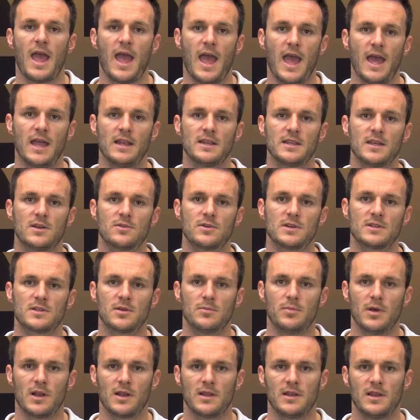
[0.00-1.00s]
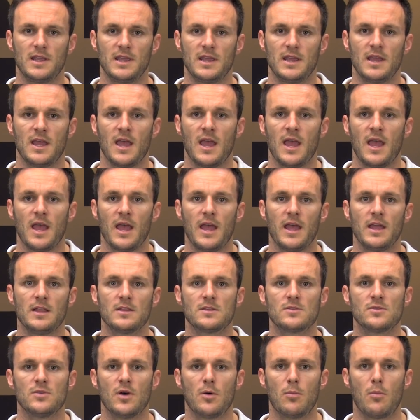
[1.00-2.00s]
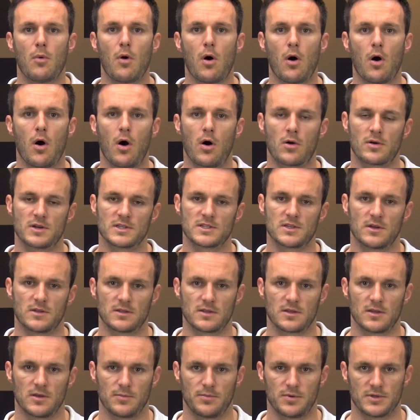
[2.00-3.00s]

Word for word: and irritability into a more horizontal